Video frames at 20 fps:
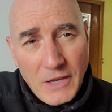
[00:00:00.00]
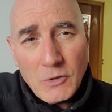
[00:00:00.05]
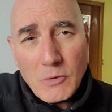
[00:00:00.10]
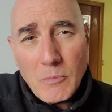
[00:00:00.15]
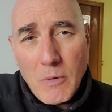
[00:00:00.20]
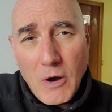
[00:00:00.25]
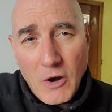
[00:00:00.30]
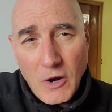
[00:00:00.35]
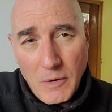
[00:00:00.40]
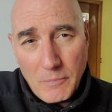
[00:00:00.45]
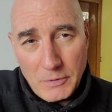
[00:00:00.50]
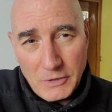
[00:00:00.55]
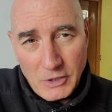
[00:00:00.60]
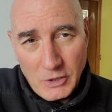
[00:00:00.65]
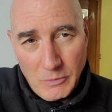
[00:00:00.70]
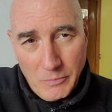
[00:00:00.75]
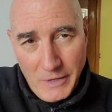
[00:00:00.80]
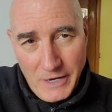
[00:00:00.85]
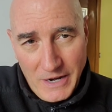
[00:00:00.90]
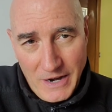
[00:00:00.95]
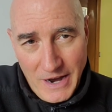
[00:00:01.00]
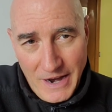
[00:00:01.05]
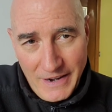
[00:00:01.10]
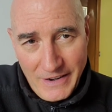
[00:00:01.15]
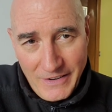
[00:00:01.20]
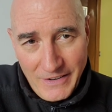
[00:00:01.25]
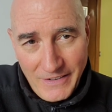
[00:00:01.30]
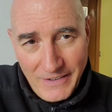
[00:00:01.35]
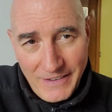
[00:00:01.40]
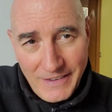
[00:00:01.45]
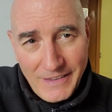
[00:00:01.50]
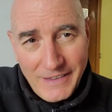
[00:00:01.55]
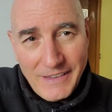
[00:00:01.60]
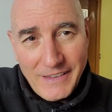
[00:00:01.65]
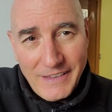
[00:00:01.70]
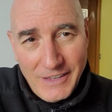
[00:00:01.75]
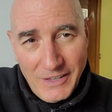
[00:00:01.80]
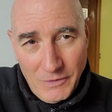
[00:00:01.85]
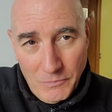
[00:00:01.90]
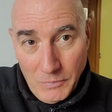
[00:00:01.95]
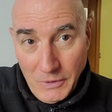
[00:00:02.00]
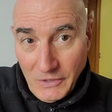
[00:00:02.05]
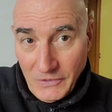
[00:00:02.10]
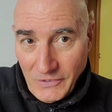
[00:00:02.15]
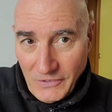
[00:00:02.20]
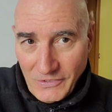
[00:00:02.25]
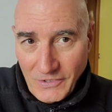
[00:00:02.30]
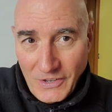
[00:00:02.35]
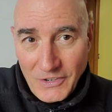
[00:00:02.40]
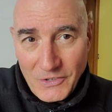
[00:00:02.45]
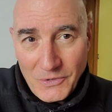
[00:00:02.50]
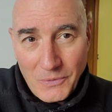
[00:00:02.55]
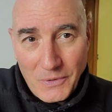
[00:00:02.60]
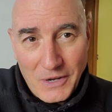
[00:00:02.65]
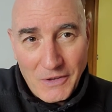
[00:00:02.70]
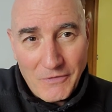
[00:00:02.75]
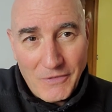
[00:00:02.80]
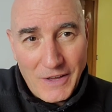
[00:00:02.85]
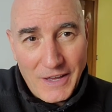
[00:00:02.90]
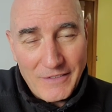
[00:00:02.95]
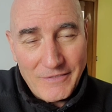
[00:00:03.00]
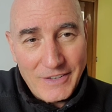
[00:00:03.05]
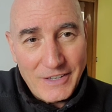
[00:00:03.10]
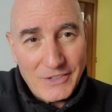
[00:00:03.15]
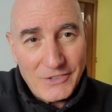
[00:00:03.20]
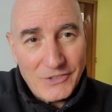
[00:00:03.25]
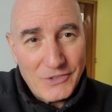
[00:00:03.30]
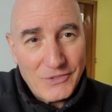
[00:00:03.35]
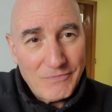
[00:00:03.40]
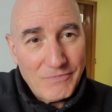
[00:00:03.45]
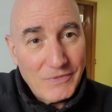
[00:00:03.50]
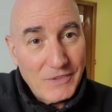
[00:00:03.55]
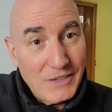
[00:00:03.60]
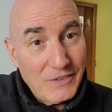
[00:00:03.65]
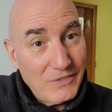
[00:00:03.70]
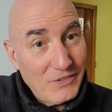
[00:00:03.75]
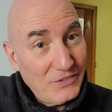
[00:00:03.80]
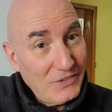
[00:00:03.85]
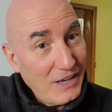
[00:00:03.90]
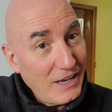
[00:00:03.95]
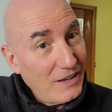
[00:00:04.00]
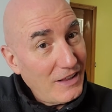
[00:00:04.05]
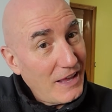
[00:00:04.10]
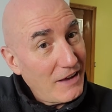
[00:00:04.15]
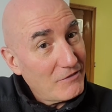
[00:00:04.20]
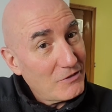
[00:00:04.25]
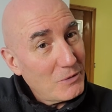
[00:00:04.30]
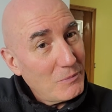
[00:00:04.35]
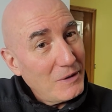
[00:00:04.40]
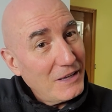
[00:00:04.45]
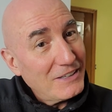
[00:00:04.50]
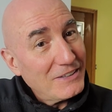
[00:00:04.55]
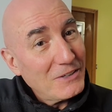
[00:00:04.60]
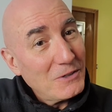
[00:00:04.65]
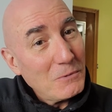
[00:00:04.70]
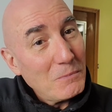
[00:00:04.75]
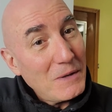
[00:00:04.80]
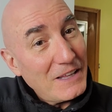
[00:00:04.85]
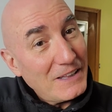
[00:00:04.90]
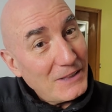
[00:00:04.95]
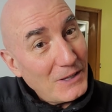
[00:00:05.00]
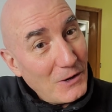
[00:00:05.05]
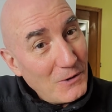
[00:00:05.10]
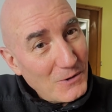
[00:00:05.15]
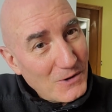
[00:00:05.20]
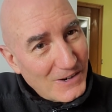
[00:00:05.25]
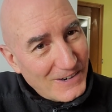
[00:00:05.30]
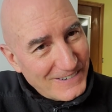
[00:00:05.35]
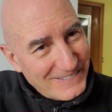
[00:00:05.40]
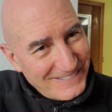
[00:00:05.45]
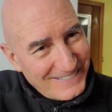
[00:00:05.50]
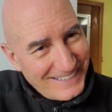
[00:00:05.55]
handlebar up a little bit higher because it's on 25 inch. And the seat will have to be a little bit lower.